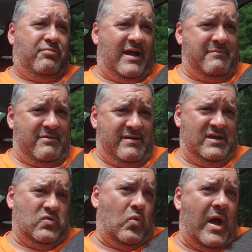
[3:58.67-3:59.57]

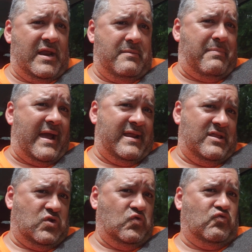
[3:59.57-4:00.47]
primary wanted
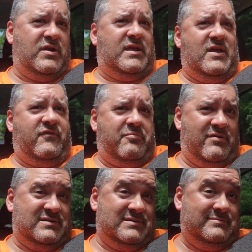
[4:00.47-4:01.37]
Biden to run again for
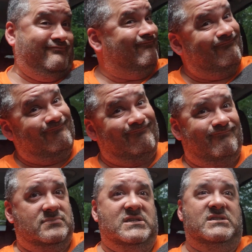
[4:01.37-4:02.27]
president.
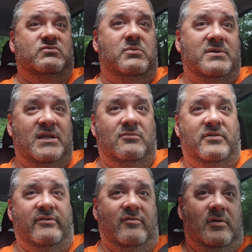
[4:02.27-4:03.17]
This is what we're dealing
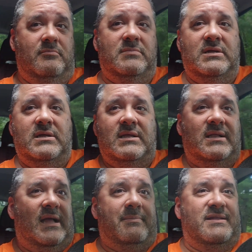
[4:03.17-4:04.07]
with, everyone.
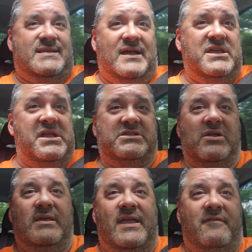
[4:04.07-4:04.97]
I've been telling you, it's
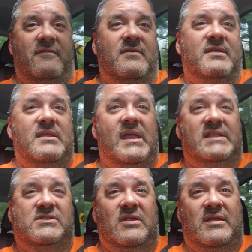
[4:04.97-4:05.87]
gonna get, it's